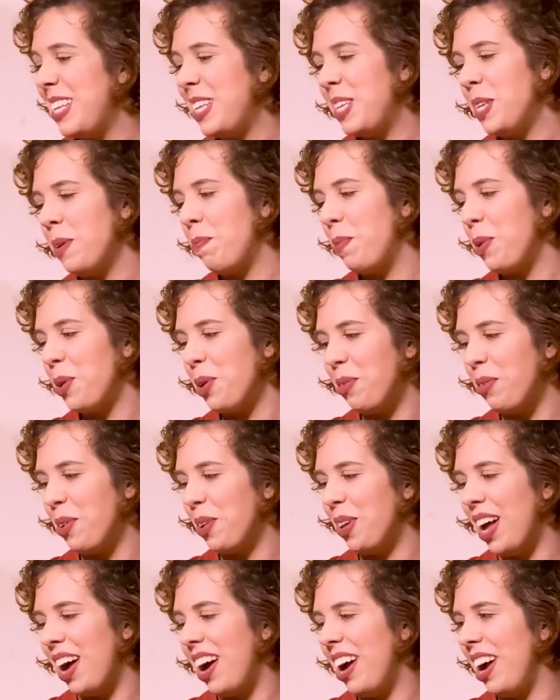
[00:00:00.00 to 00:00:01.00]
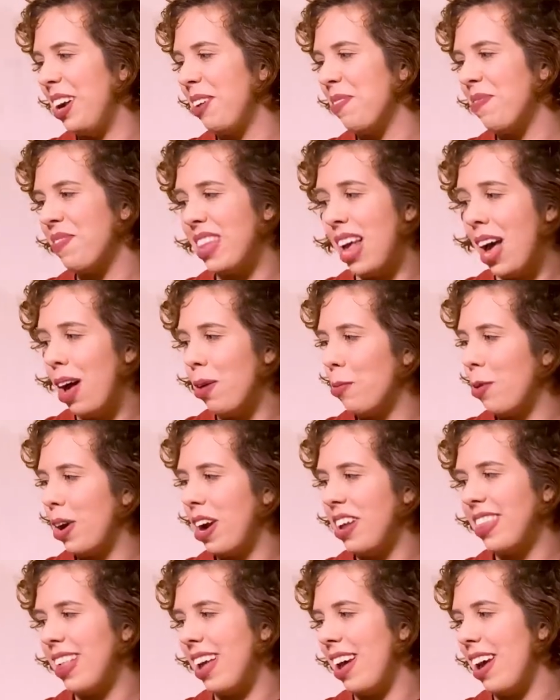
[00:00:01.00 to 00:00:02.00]
A beautiful line. That
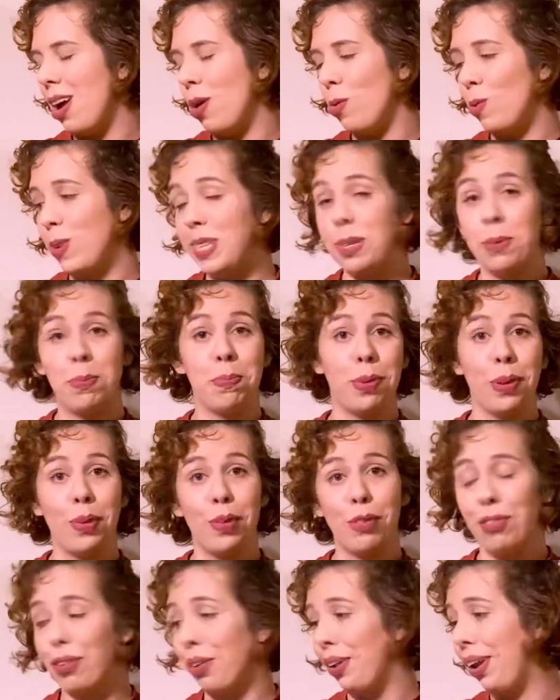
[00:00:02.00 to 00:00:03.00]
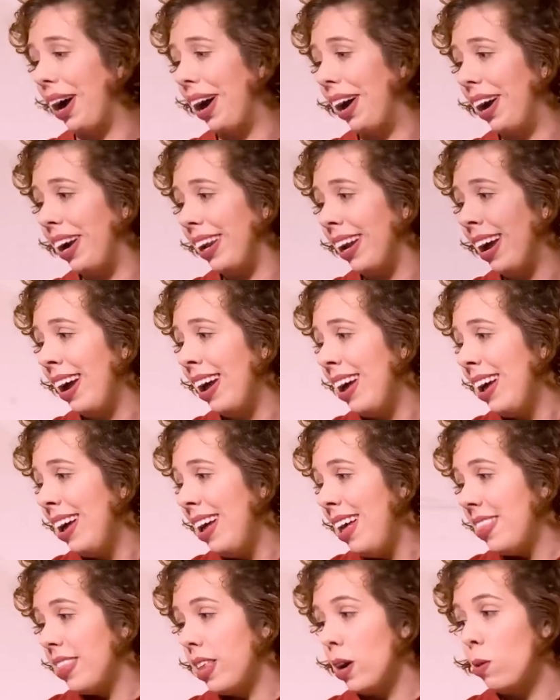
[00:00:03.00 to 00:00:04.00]
right there was a beautiful line.
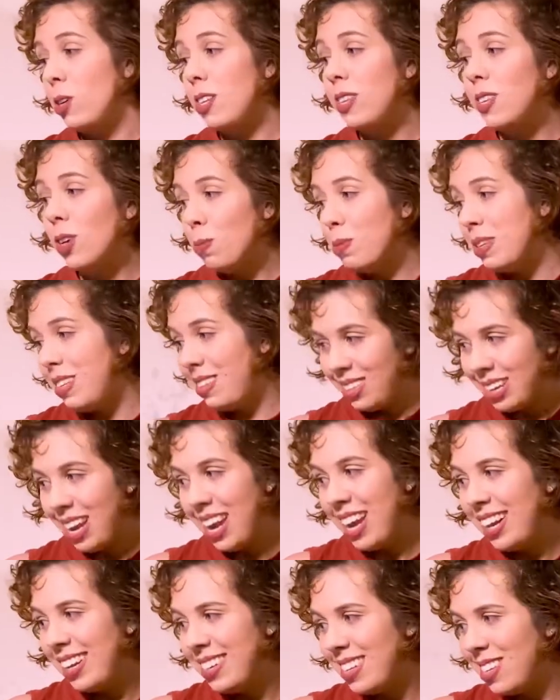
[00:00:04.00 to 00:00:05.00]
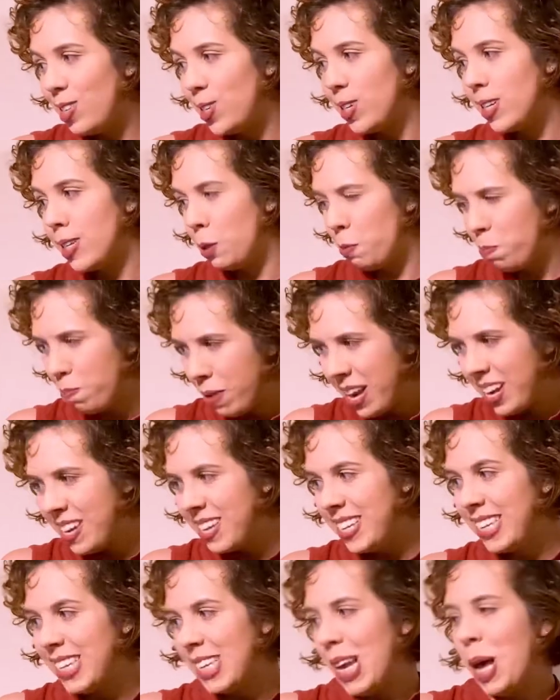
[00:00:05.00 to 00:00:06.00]
There is no mistakes, just
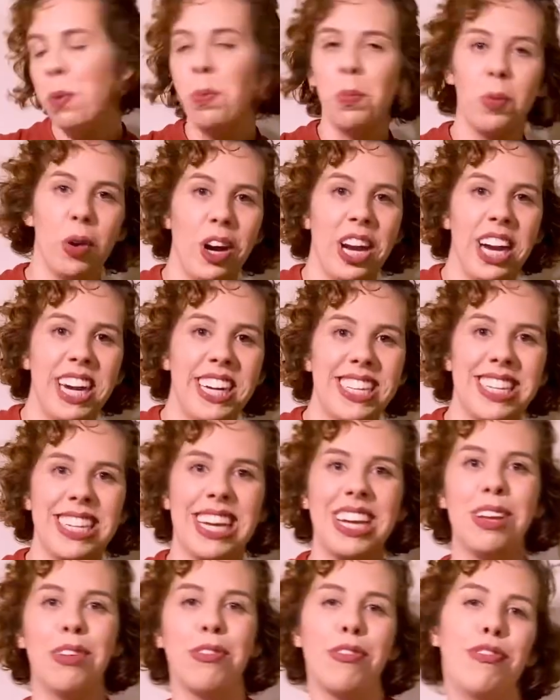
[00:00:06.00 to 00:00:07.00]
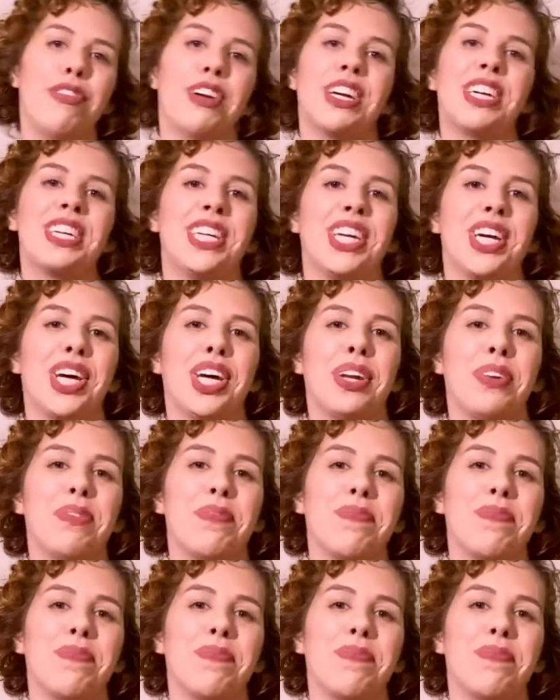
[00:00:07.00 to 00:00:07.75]
bends and breaks and friction.